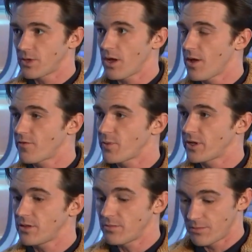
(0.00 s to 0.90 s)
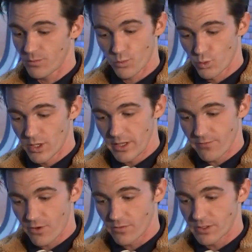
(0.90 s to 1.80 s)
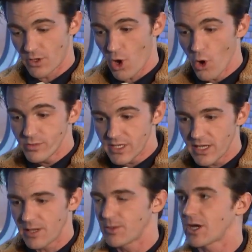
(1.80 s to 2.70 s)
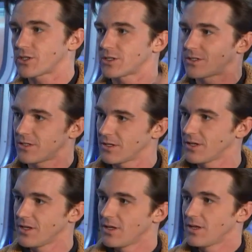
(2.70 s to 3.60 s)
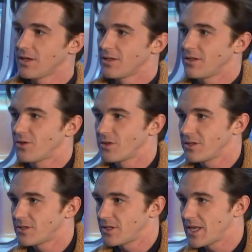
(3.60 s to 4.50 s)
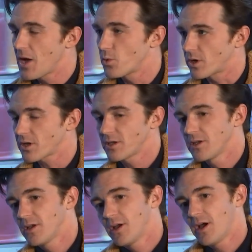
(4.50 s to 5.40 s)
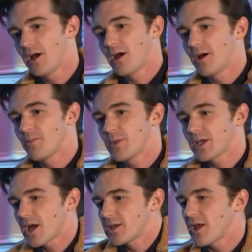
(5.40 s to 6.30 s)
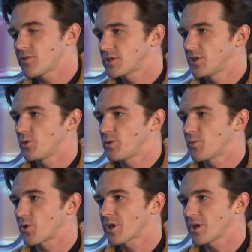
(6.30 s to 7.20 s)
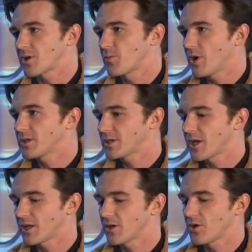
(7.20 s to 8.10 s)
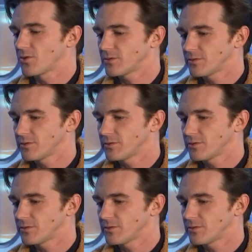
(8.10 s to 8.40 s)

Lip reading: everybody really involved in the home team, not just the network. It kind of gave us a little bit more kick in our butt to kind of go.